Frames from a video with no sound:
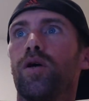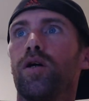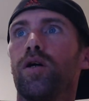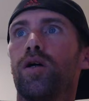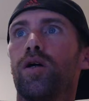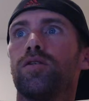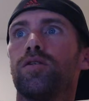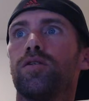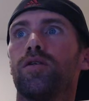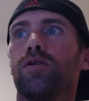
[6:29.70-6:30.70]

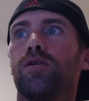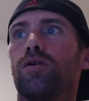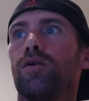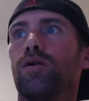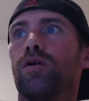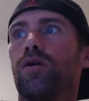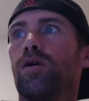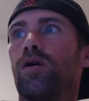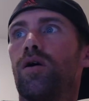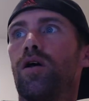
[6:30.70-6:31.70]
Credit.
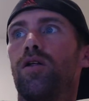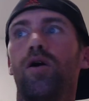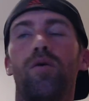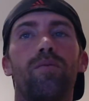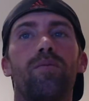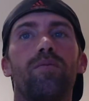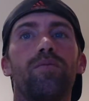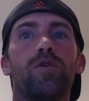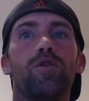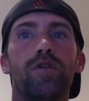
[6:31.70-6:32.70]
No,
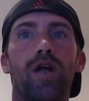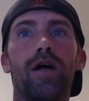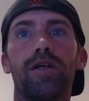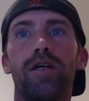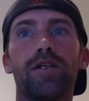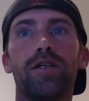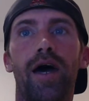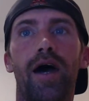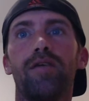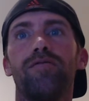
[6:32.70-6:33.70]
you do not need it
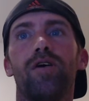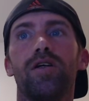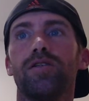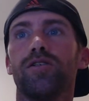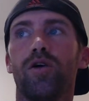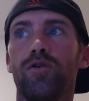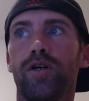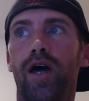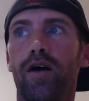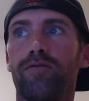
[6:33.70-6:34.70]
to add funds. So you
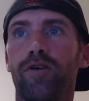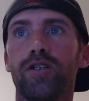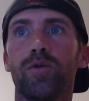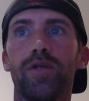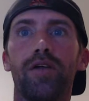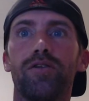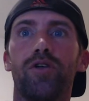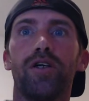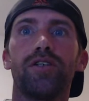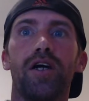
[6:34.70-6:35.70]
can add funds without the
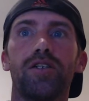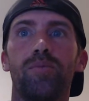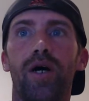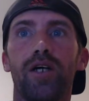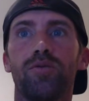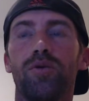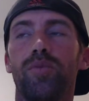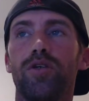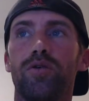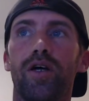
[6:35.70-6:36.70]
transaction password,
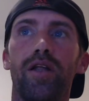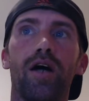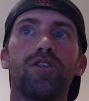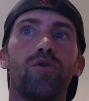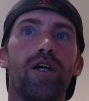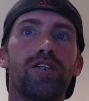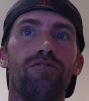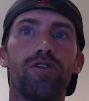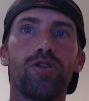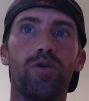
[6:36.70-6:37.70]
but you cannot
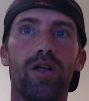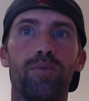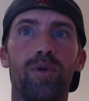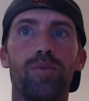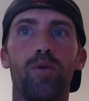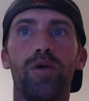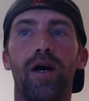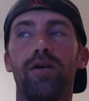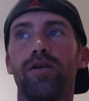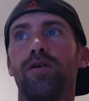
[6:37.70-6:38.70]
transfer to another member
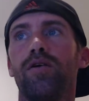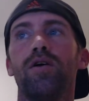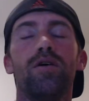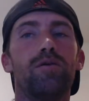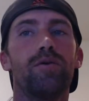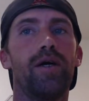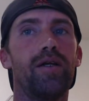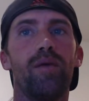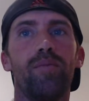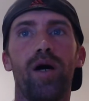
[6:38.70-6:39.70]
without it. You
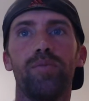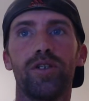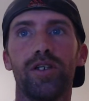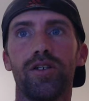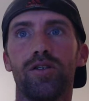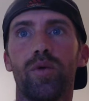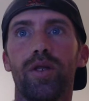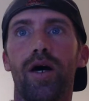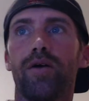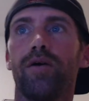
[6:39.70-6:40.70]
cannot buy positions
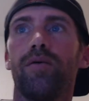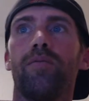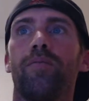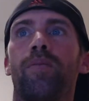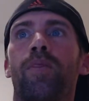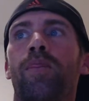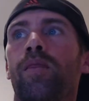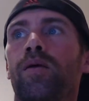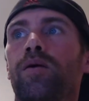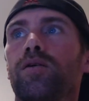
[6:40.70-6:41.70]
without it.
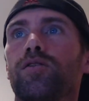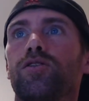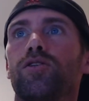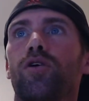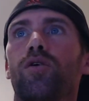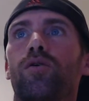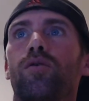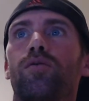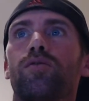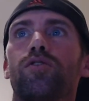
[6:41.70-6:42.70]

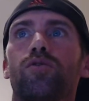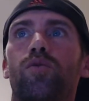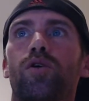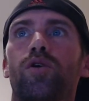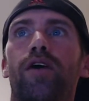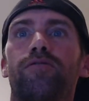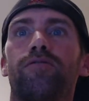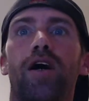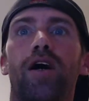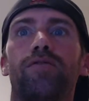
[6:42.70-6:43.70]
So you will have
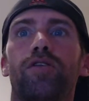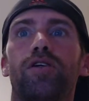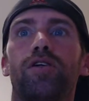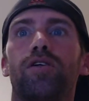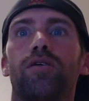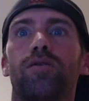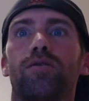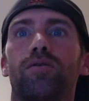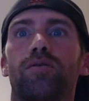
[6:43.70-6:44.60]
to have the,